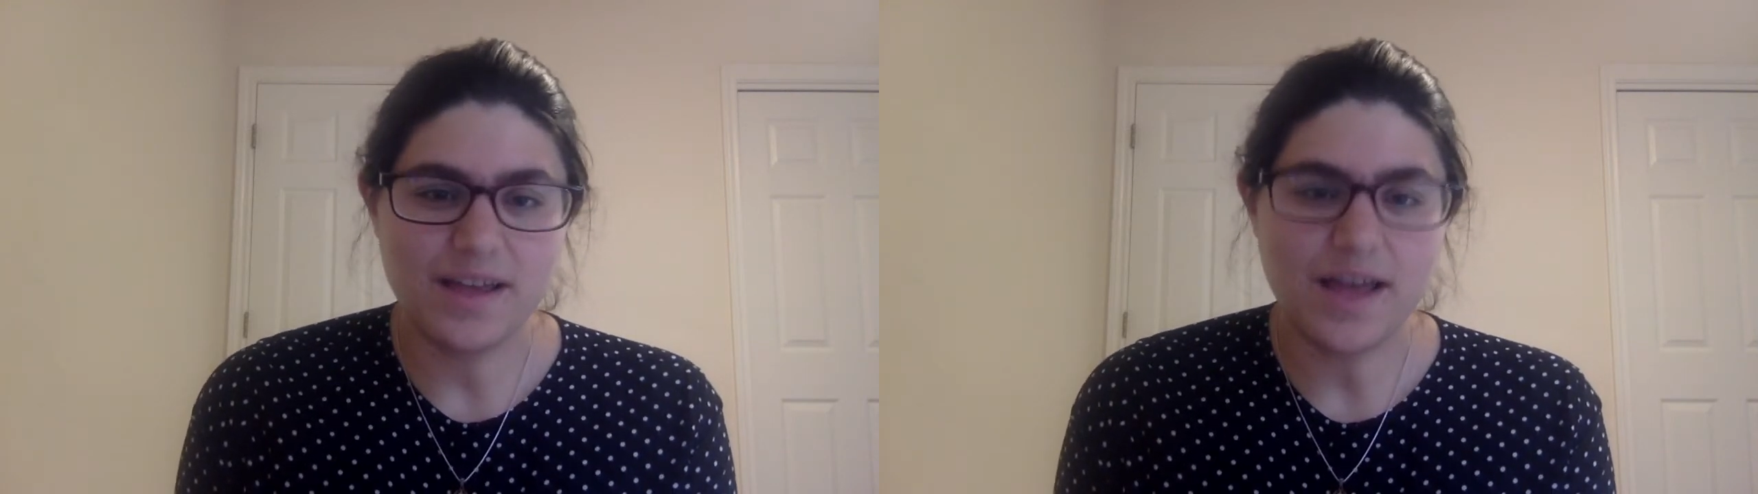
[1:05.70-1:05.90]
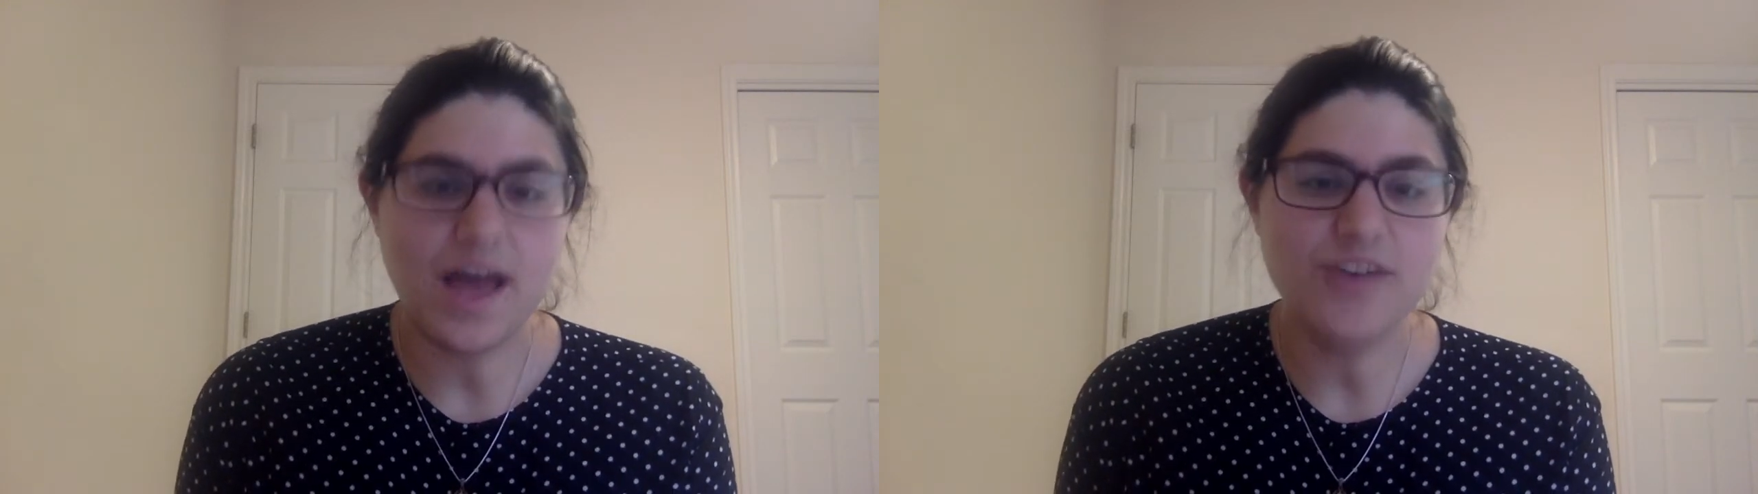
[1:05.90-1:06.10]

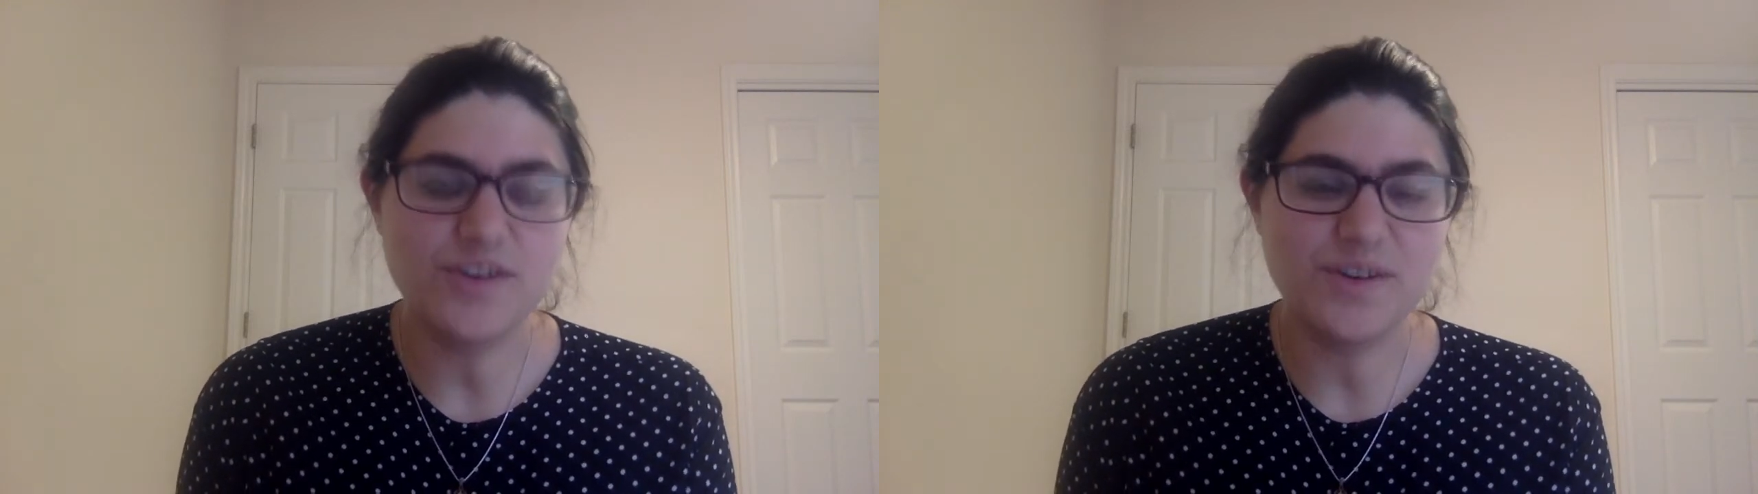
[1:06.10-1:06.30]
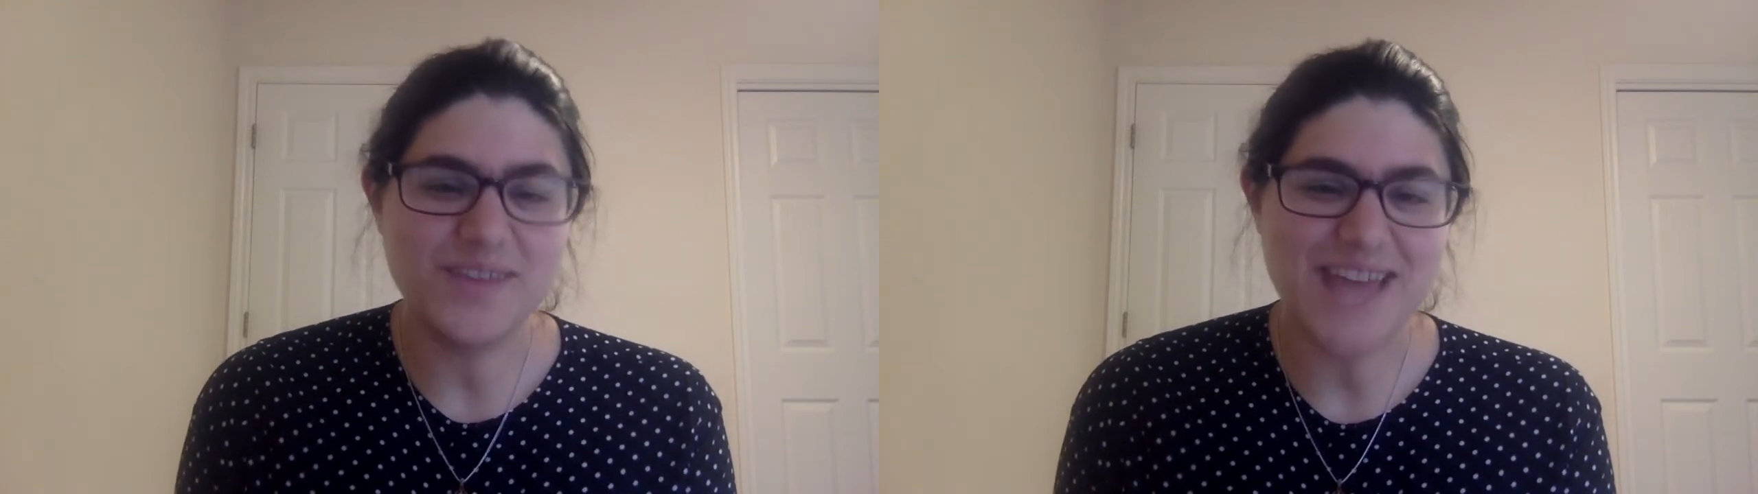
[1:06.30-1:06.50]

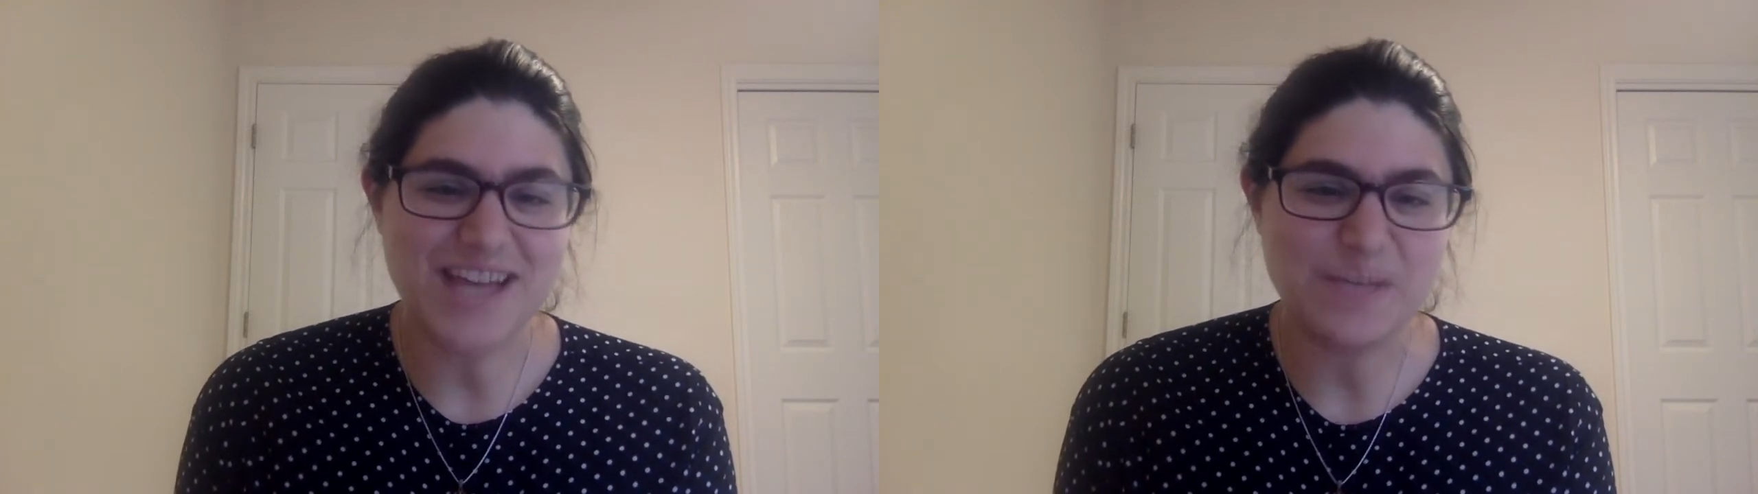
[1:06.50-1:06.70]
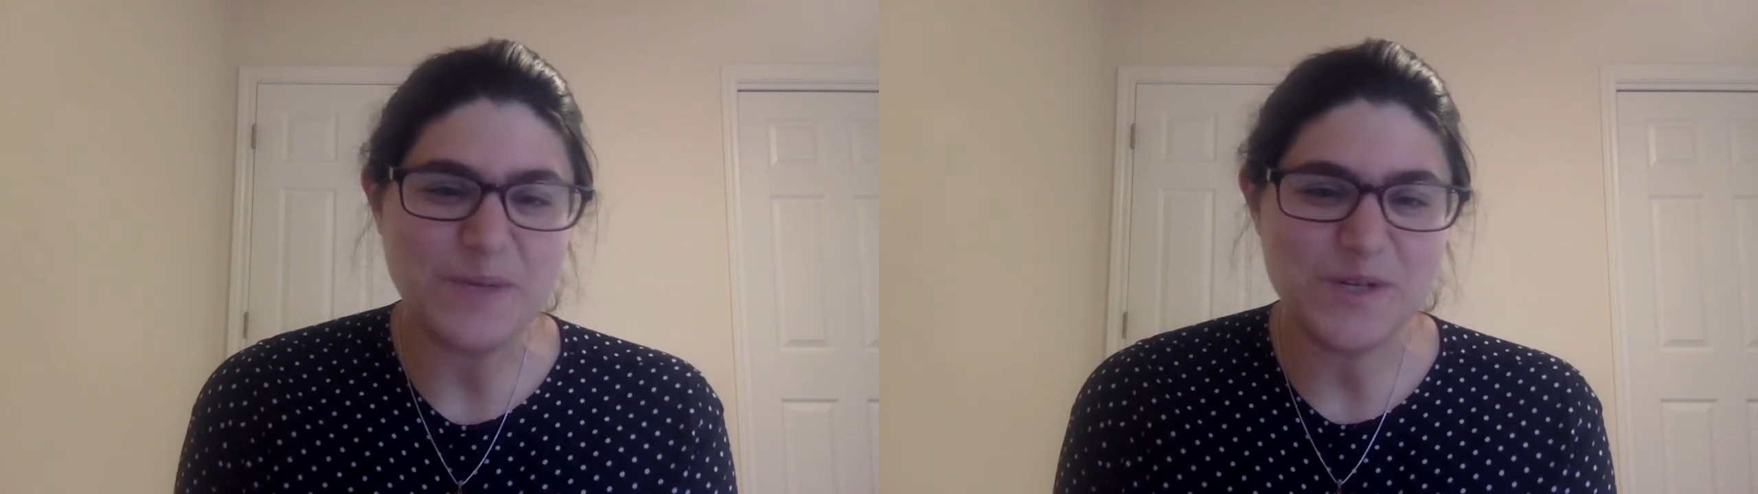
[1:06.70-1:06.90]
under the
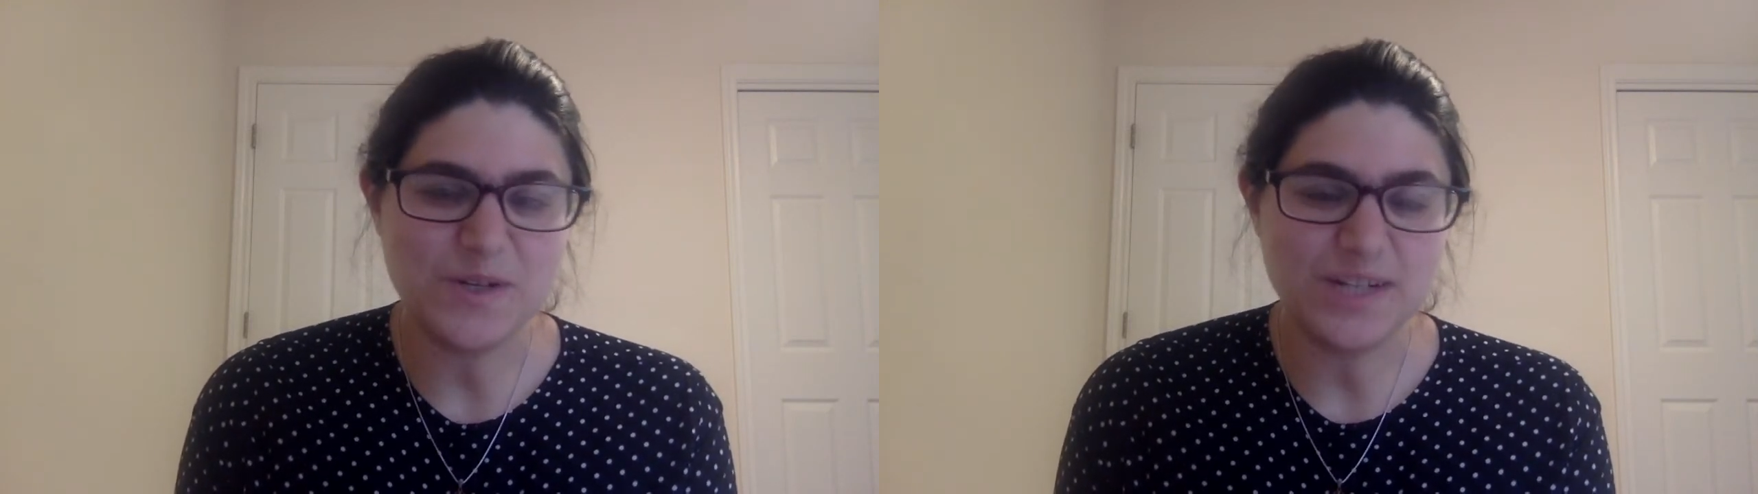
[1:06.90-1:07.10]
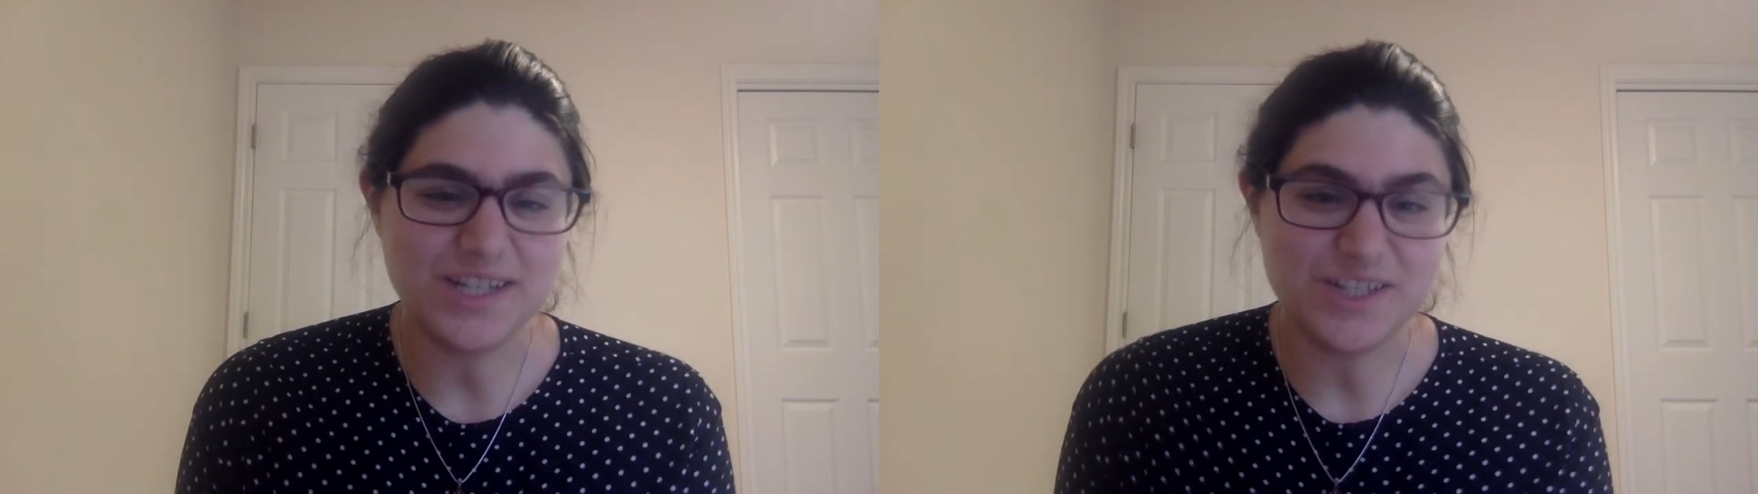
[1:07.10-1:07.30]
expert
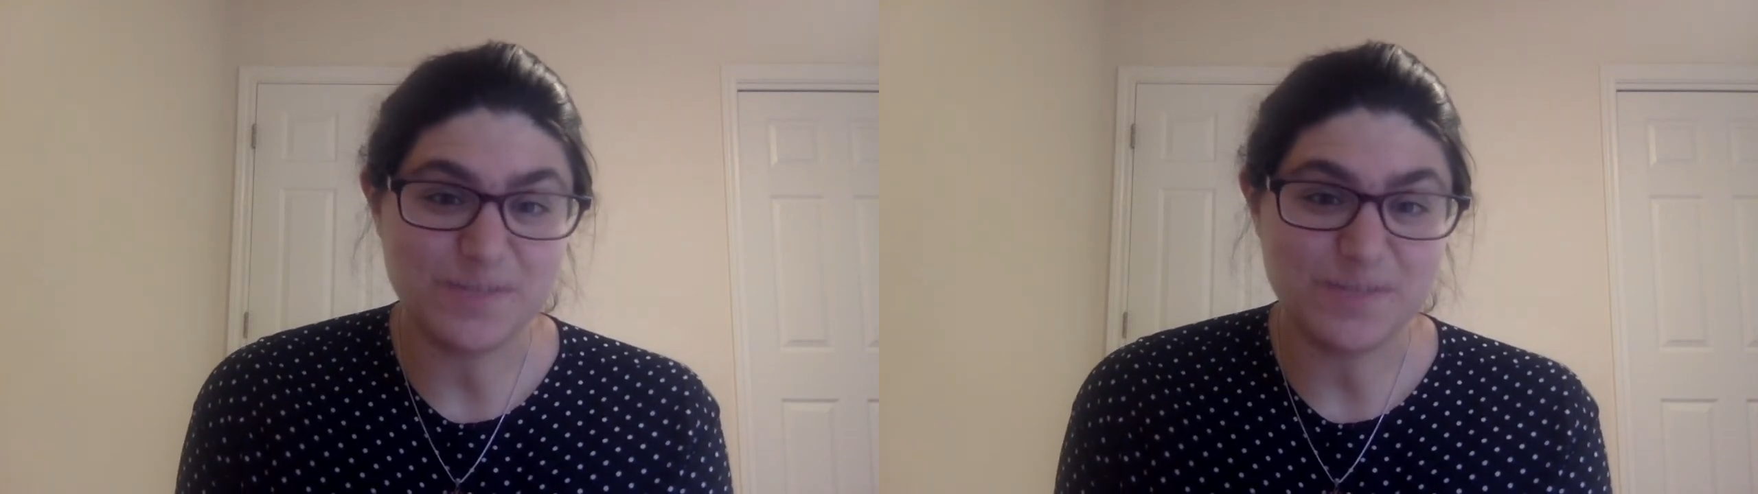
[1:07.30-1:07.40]
tutelage